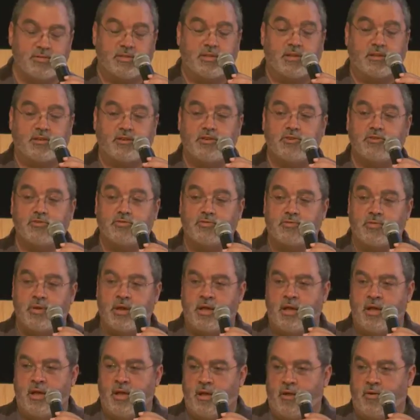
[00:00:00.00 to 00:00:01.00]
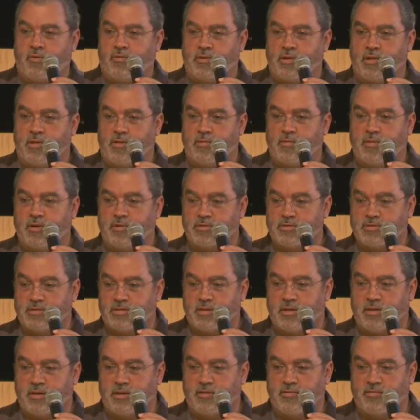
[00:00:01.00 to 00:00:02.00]
The Coup, one of the most
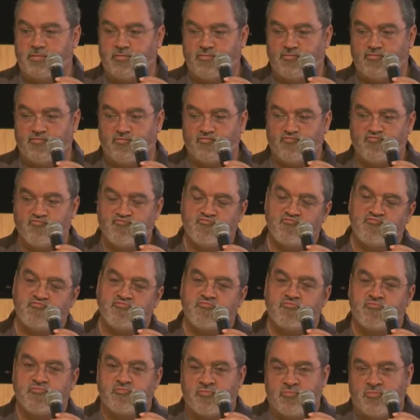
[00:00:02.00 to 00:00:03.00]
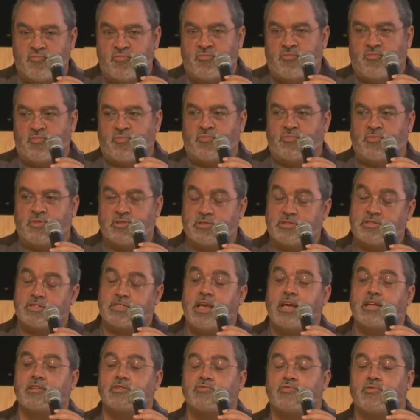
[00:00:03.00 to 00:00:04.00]
uh,
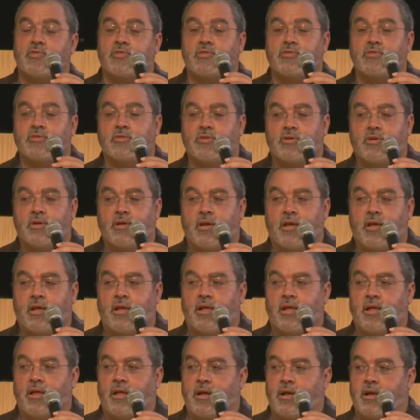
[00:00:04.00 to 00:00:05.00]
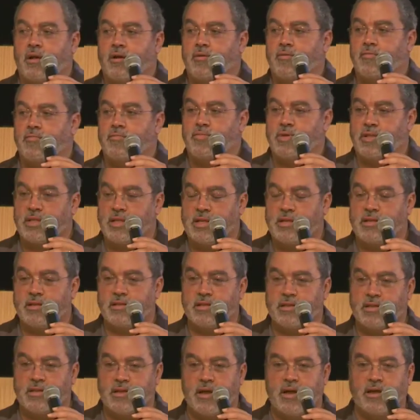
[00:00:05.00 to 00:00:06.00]
successful um,
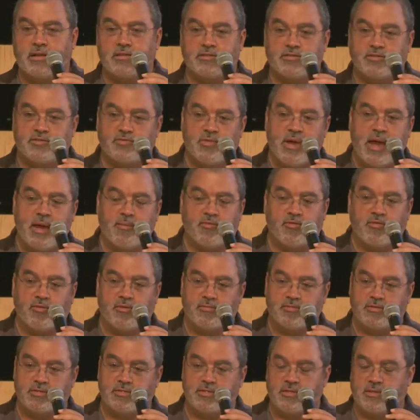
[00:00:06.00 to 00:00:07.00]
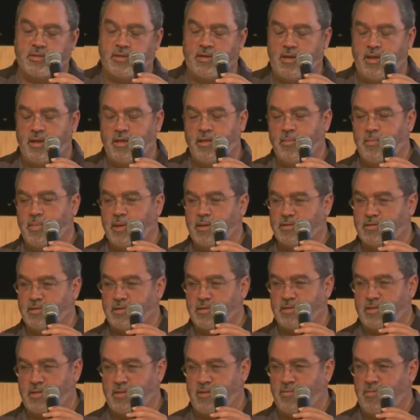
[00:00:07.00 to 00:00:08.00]
politically conscious rap groups in the
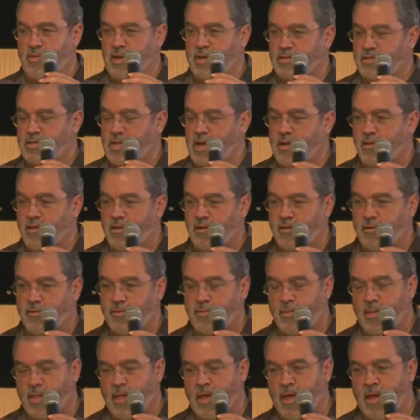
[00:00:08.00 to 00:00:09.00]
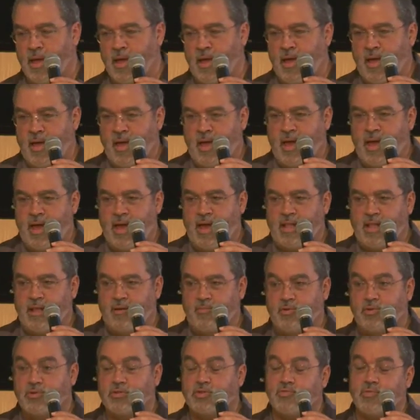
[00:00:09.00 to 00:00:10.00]
business, and they're based out here. And uh,
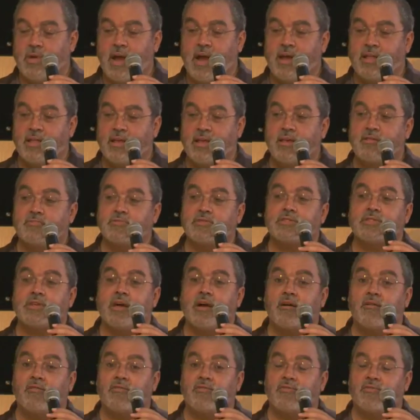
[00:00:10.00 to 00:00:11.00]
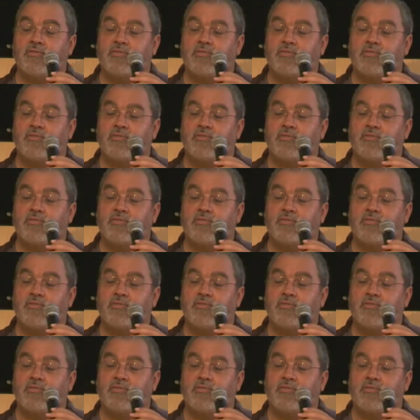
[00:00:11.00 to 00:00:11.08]
Boots Riley himself